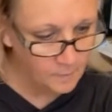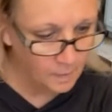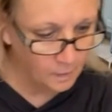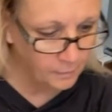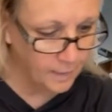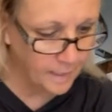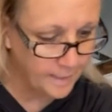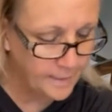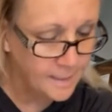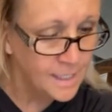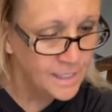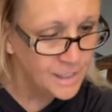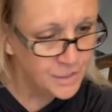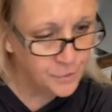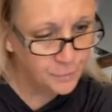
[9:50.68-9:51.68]
Okay,
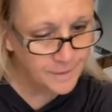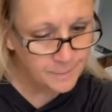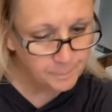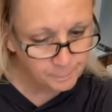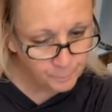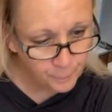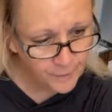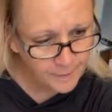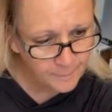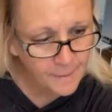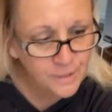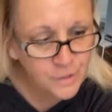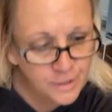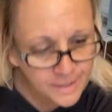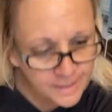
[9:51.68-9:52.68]
so it's pretty
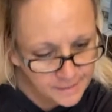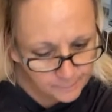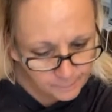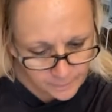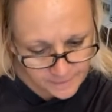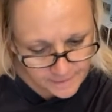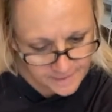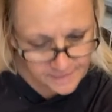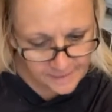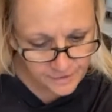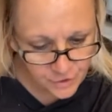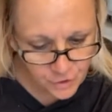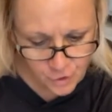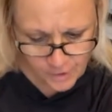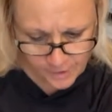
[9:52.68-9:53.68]
much as simple as
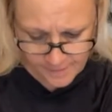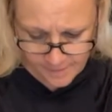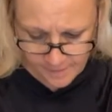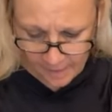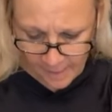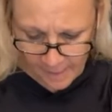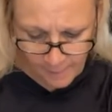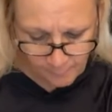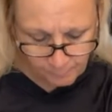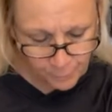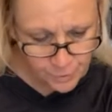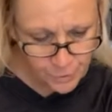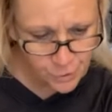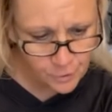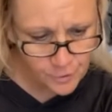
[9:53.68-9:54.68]
this. Just
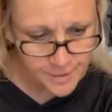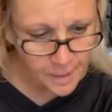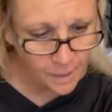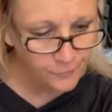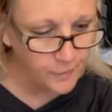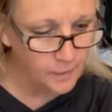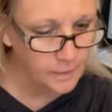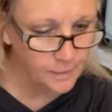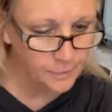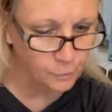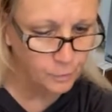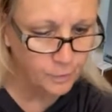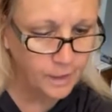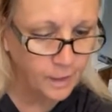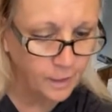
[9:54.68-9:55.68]
put yourself a little
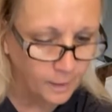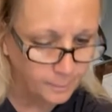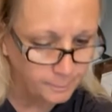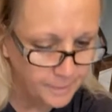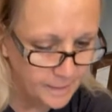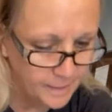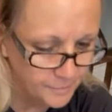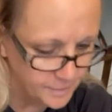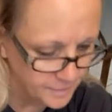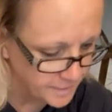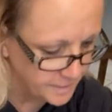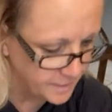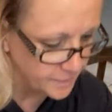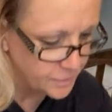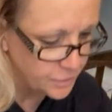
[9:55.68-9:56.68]
cup in the
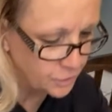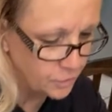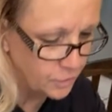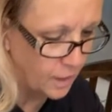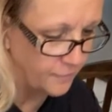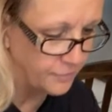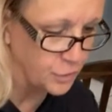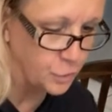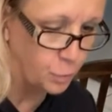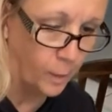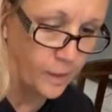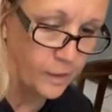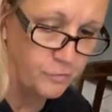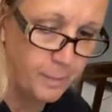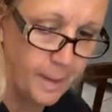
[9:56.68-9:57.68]
center of a
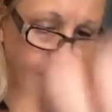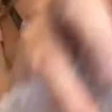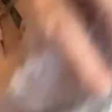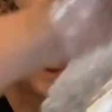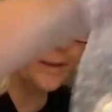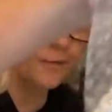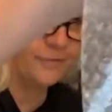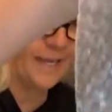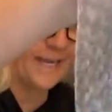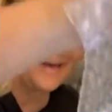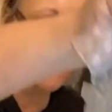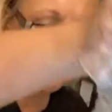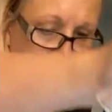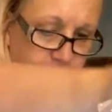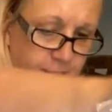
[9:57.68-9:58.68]
12 by 12
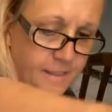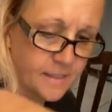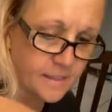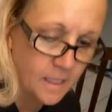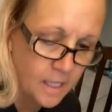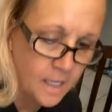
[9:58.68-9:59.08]
canvas,